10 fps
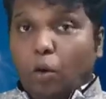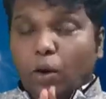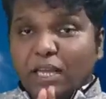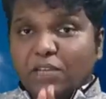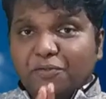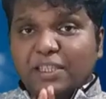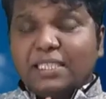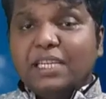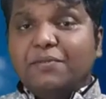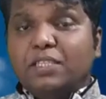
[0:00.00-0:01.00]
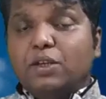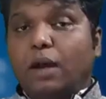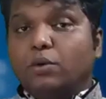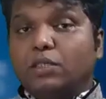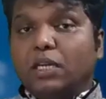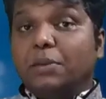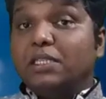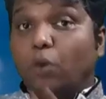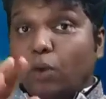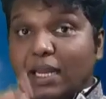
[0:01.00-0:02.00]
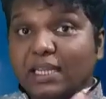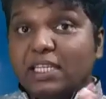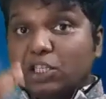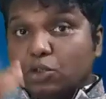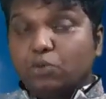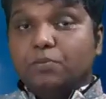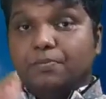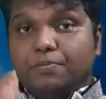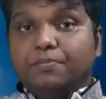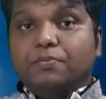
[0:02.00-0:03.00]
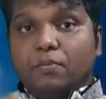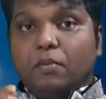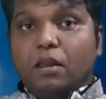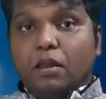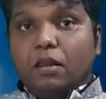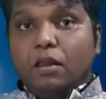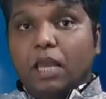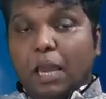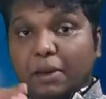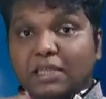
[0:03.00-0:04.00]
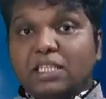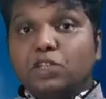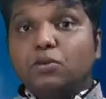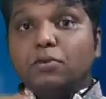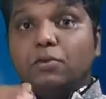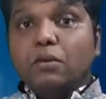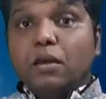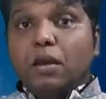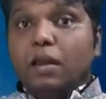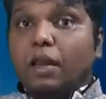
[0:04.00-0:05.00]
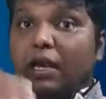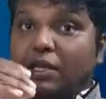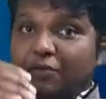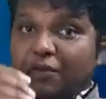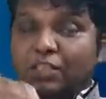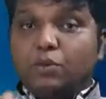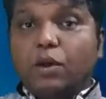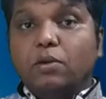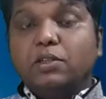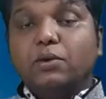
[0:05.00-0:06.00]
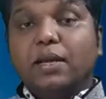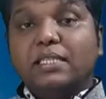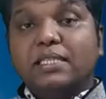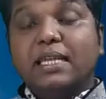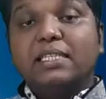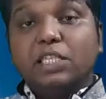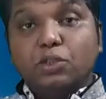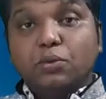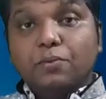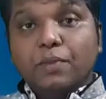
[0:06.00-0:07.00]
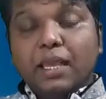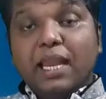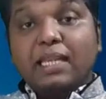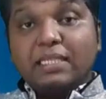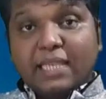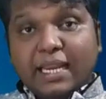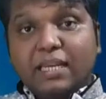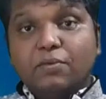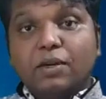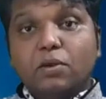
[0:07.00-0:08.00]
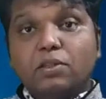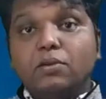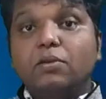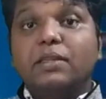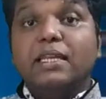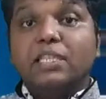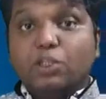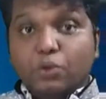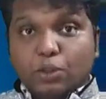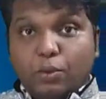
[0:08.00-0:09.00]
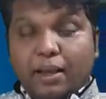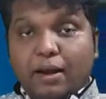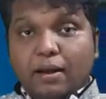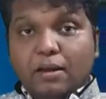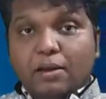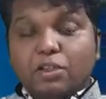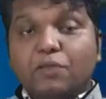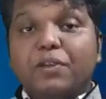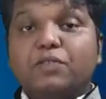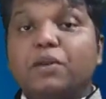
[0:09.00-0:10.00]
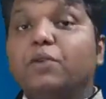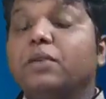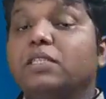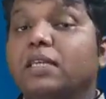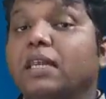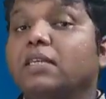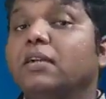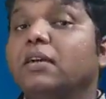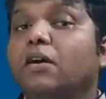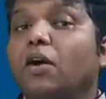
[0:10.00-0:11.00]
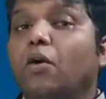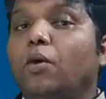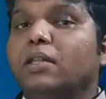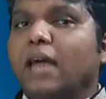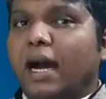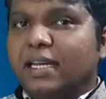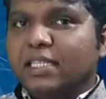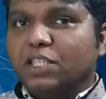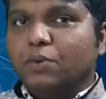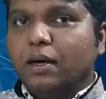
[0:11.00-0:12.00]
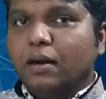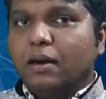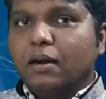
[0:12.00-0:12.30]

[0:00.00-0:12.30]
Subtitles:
only the first thing which you have to check means only in this 2. Among these 2, in the first one also you can see there is a 2. In the second one also there is a 2 square. So which one you will select? Only the highest one,